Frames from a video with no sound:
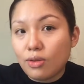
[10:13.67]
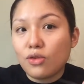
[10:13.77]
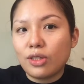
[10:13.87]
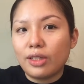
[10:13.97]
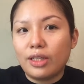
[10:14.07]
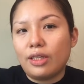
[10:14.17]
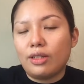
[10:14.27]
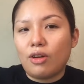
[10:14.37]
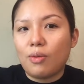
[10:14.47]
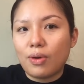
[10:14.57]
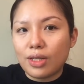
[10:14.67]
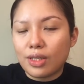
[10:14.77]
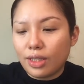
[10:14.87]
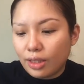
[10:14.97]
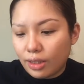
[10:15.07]
Usually in opera
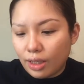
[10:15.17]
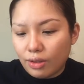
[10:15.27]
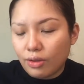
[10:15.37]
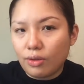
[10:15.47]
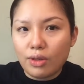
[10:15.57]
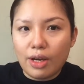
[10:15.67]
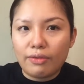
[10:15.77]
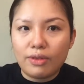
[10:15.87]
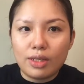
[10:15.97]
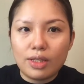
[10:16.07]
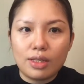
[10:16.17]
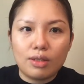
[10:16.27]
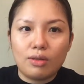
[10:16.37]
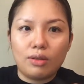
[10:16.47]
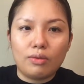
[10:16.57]
singing, that you know you have this
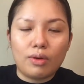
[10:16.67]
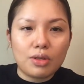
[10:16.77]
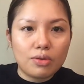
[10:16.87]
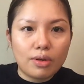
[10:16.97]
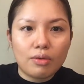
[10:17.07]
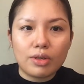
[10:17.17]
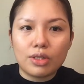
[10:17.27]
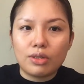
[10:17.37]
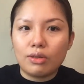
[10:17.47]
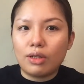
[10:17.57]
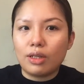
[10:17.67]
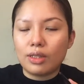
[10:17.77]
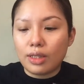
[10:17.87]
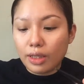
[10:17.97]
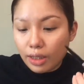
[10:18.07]
coloratura, which you are
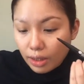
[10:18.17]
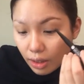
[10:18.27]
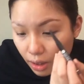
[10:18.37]
singing